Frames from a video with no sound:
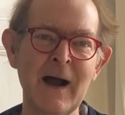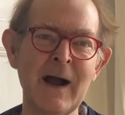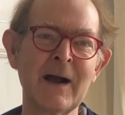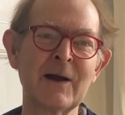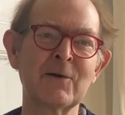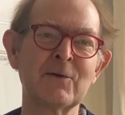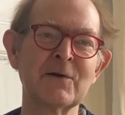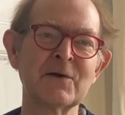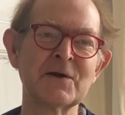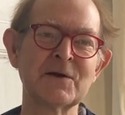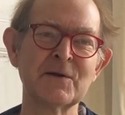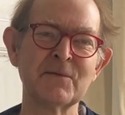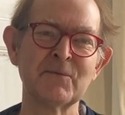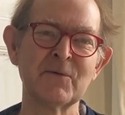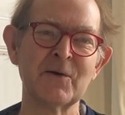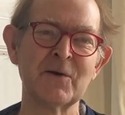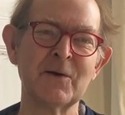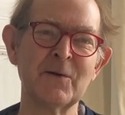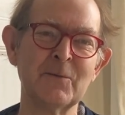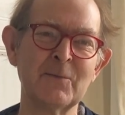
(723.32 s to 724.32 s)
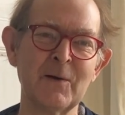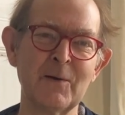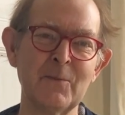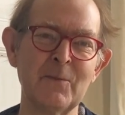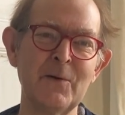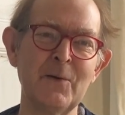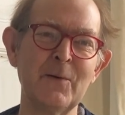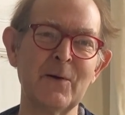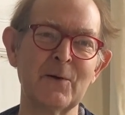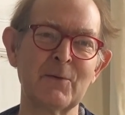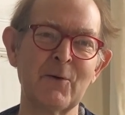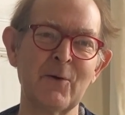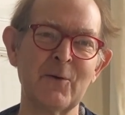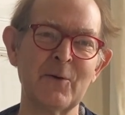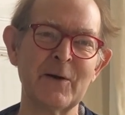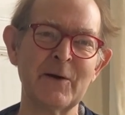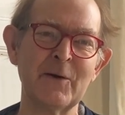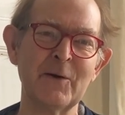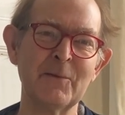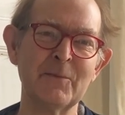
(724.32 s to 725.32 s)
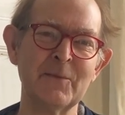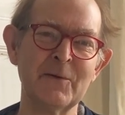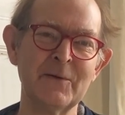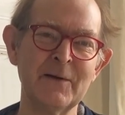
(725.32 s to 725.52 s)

Christopher, when we were growing up.